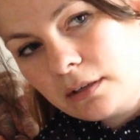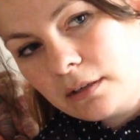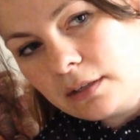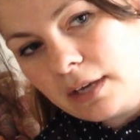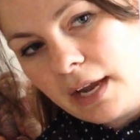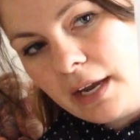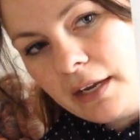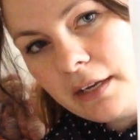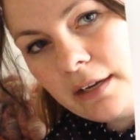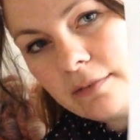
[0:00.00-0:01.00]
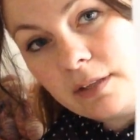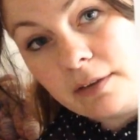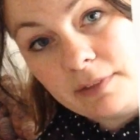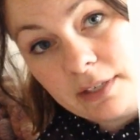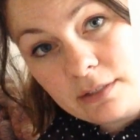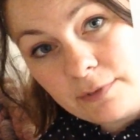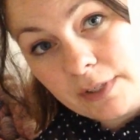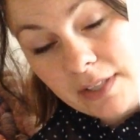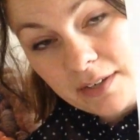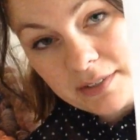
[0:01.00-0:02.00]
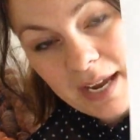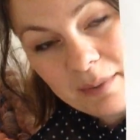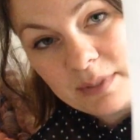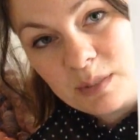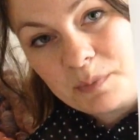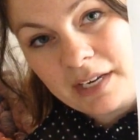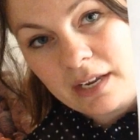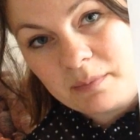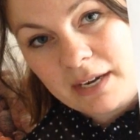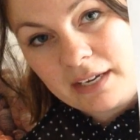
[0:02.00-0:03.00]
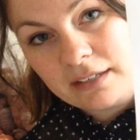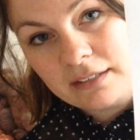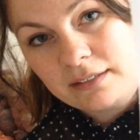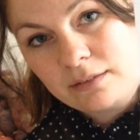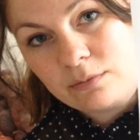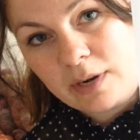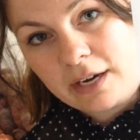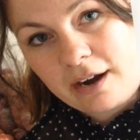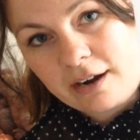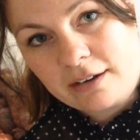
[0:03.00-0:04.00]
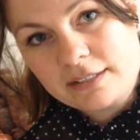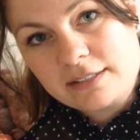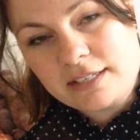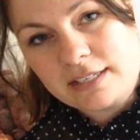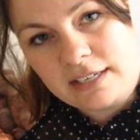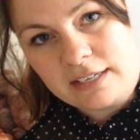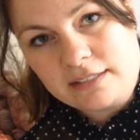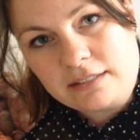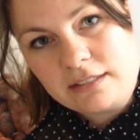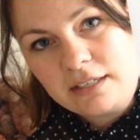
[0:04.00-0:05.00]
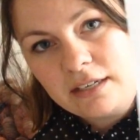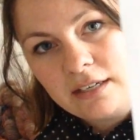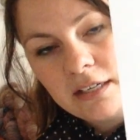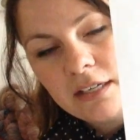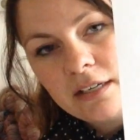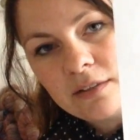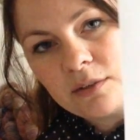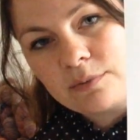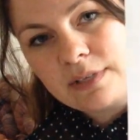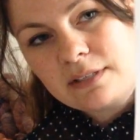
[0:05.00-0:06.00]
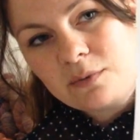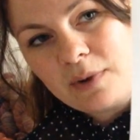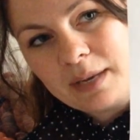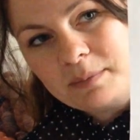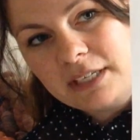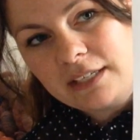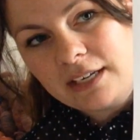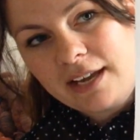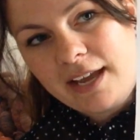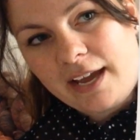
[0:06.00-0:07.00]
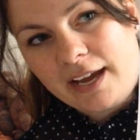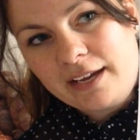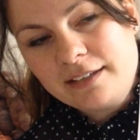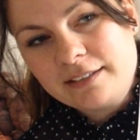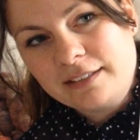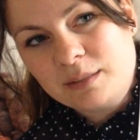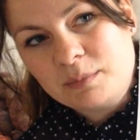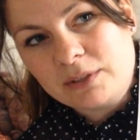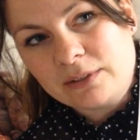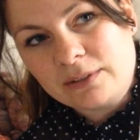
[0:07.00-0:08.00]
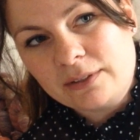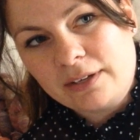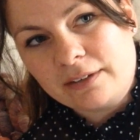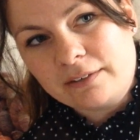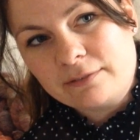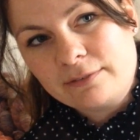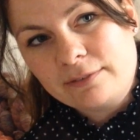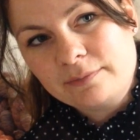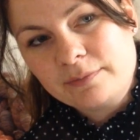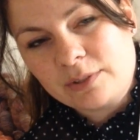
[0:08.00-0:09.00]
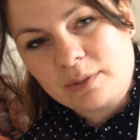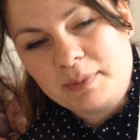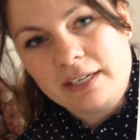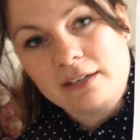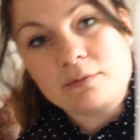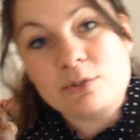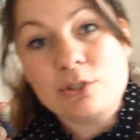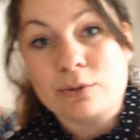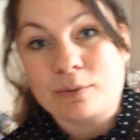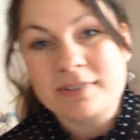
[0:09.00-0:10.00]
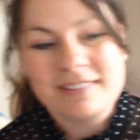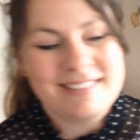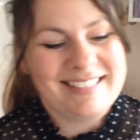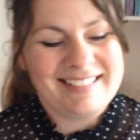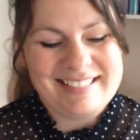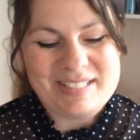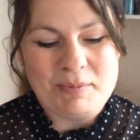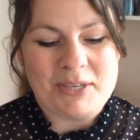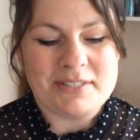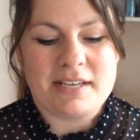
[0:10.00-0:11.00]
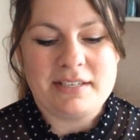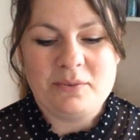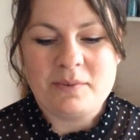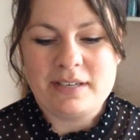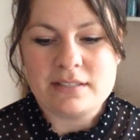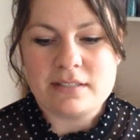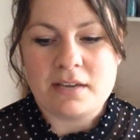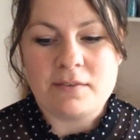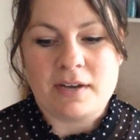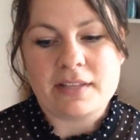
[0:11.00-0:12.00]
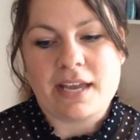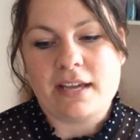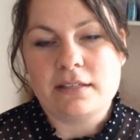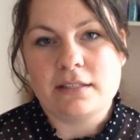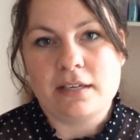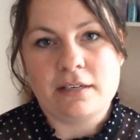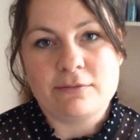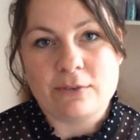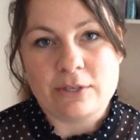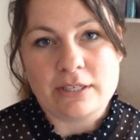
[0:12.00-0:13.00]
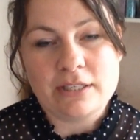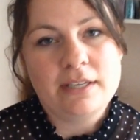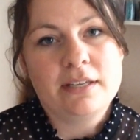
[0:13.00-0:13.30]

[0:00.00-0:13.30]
And I have loved this for a long time. It's been on my radar to knit. The reason why I'm knitting a hat in the middle of, or the beginning of June, is because I didn't want to save all the hat knitting for